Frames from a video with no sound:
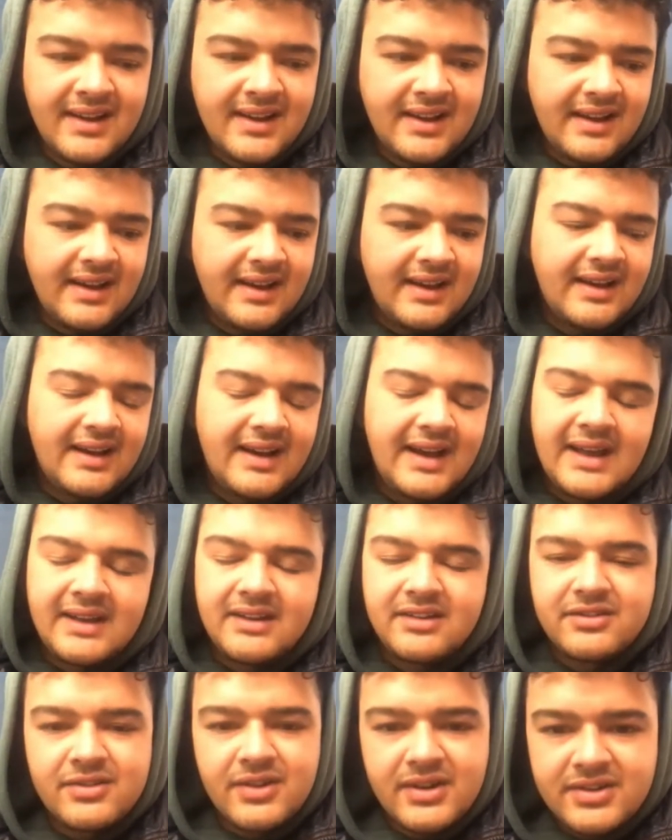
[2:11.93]
at
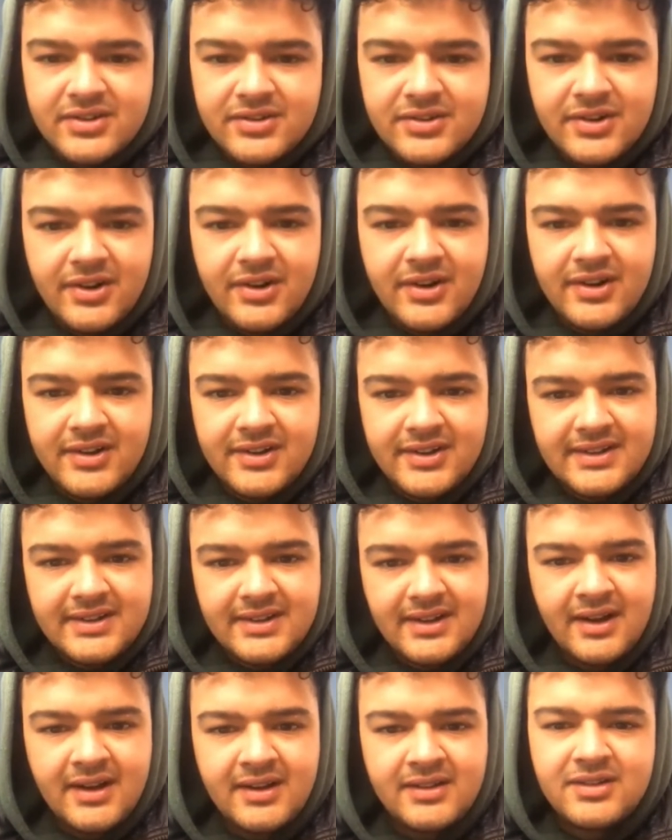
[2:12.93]
his restaurant
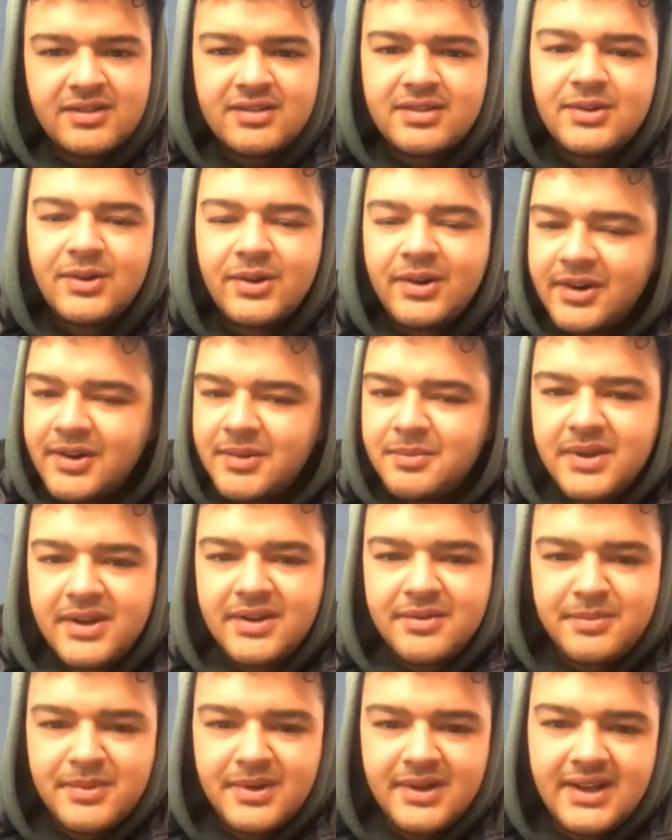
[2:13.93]
just to earn a bit
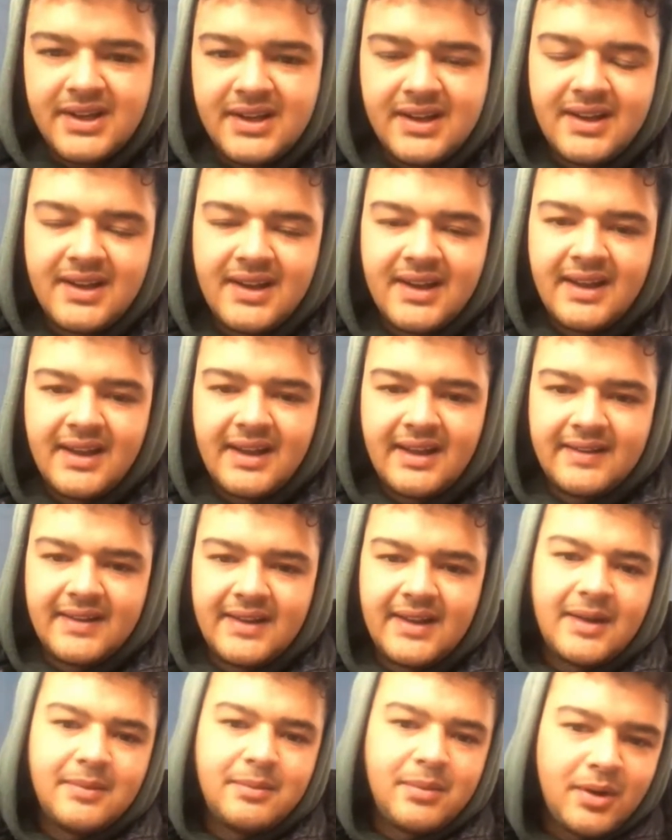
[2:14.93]
of money, and
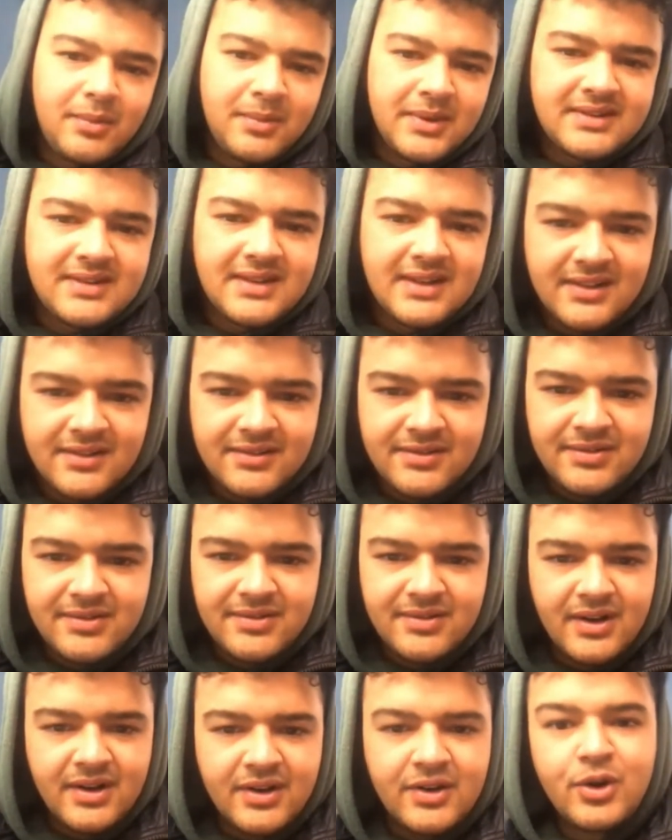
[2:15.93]
then I bought myself
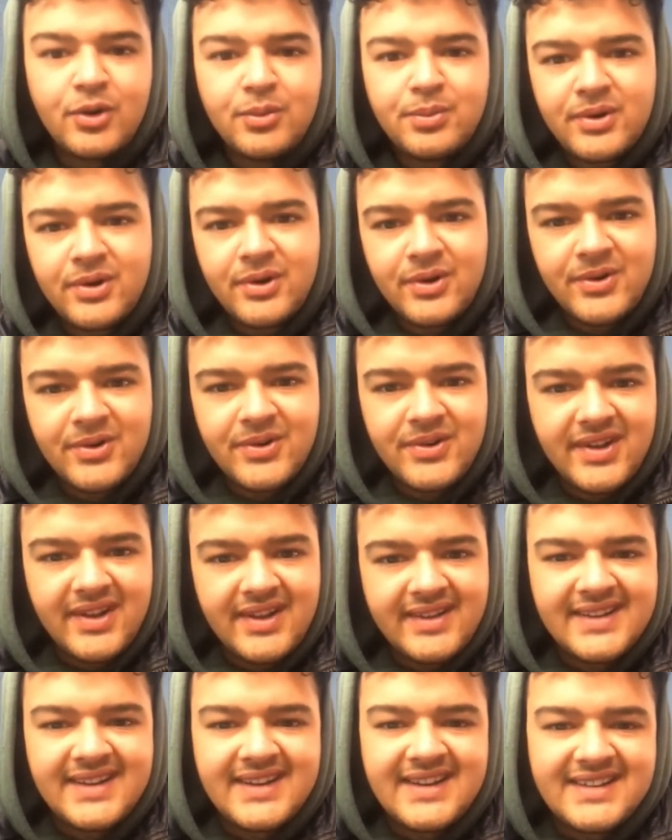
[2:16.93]
a GoPro,
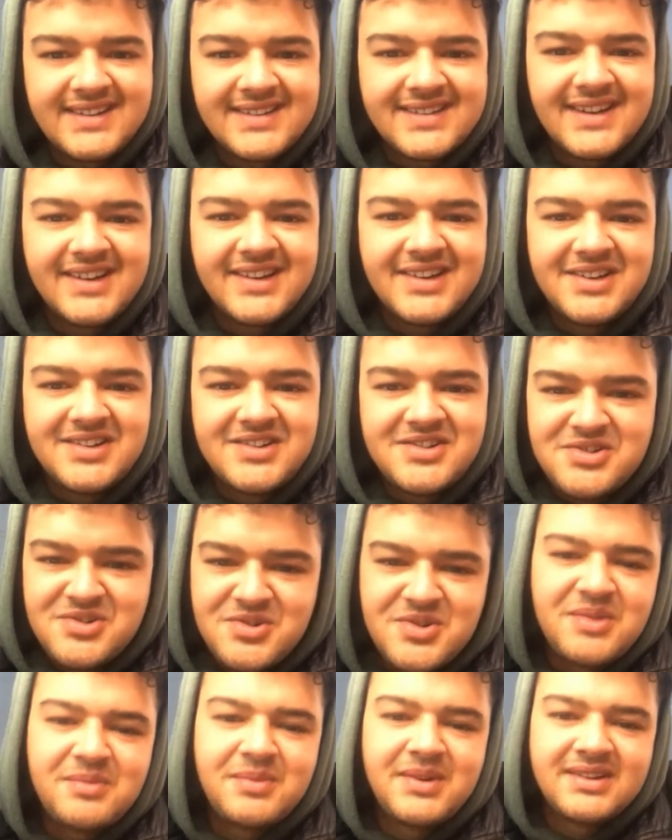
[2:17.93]
and then I started
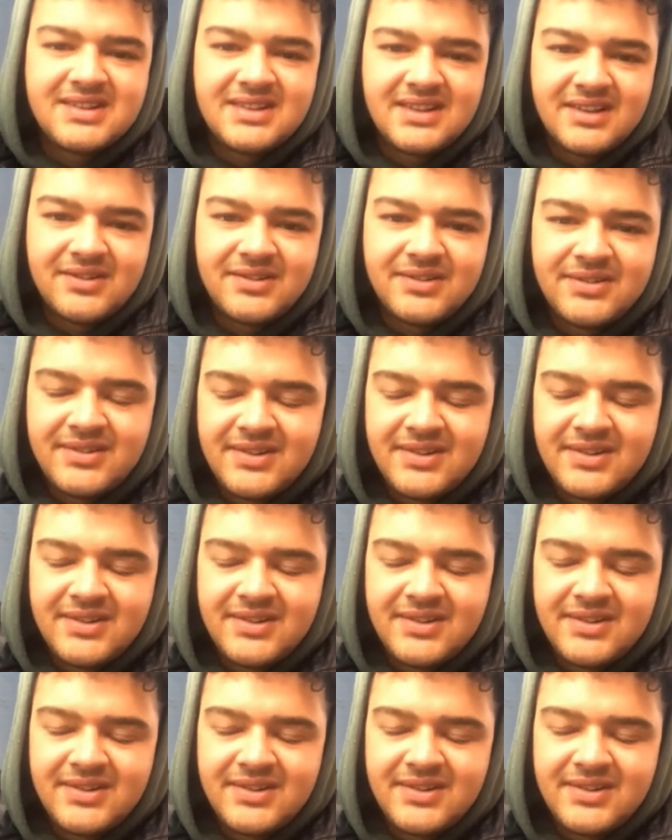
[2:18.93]
shooting myself.